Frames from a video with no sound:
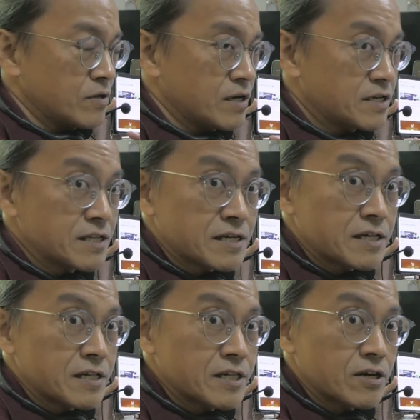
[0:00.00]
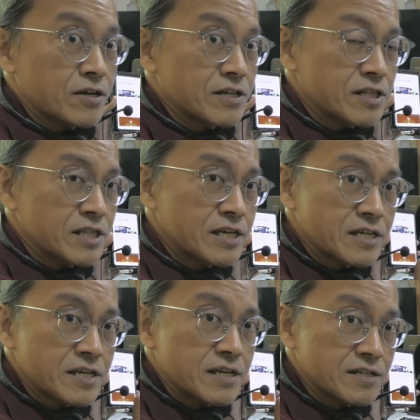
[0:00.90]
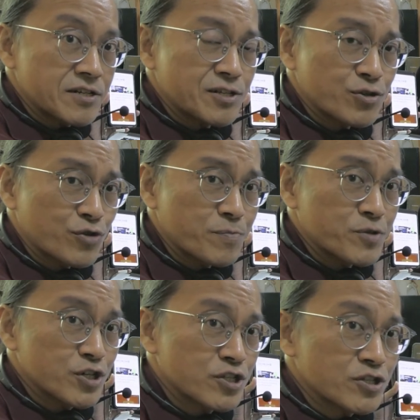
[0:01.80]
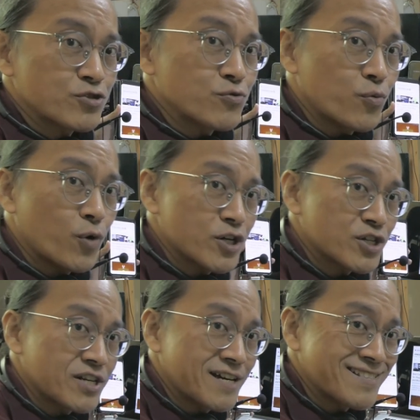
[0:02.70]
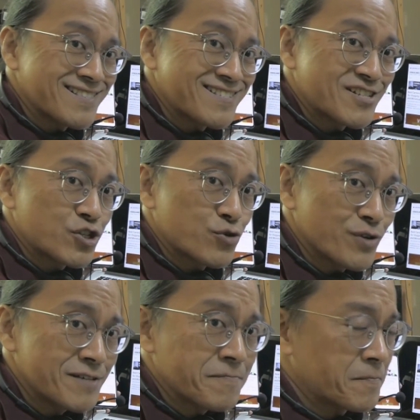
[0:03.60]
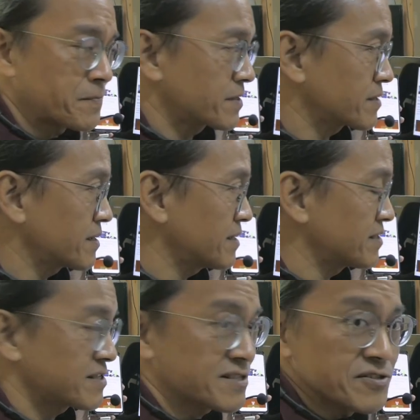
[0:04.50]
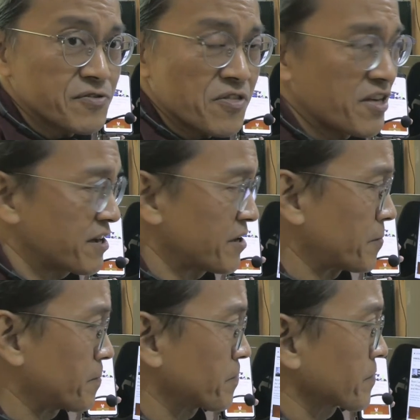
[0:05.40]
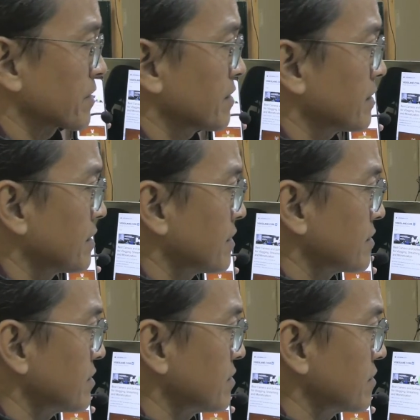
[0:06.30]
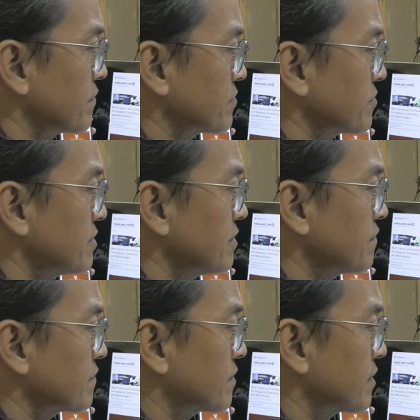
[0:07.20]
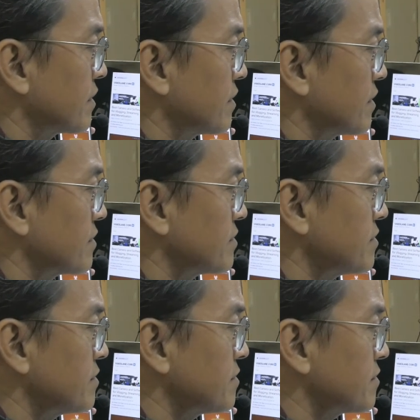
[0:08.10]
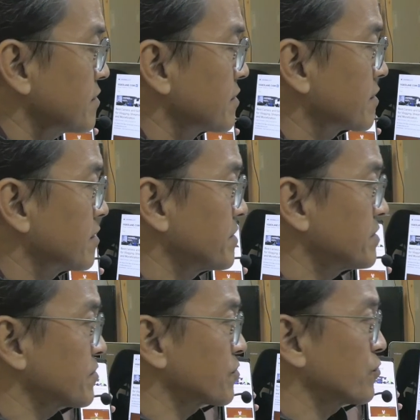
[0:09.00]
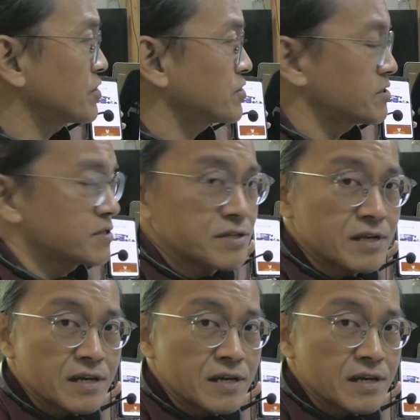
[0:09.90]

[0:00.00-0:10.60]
again, click on the link in the description to watch that stream. Okay, it's still there. Now, if you want to leave any comments or questions,